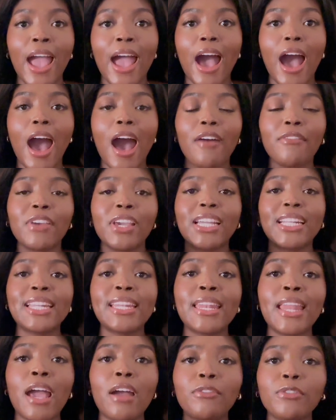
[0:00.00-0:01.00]

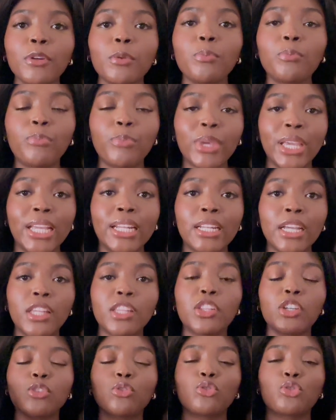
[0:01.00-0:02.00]
having never been
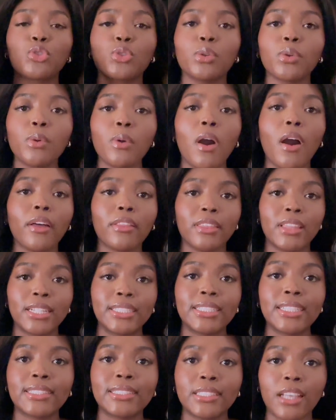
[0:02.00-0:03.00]
their true
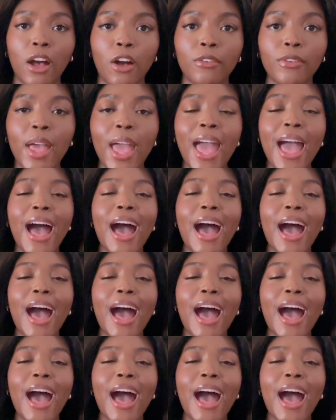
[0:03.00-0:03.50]
authentic self,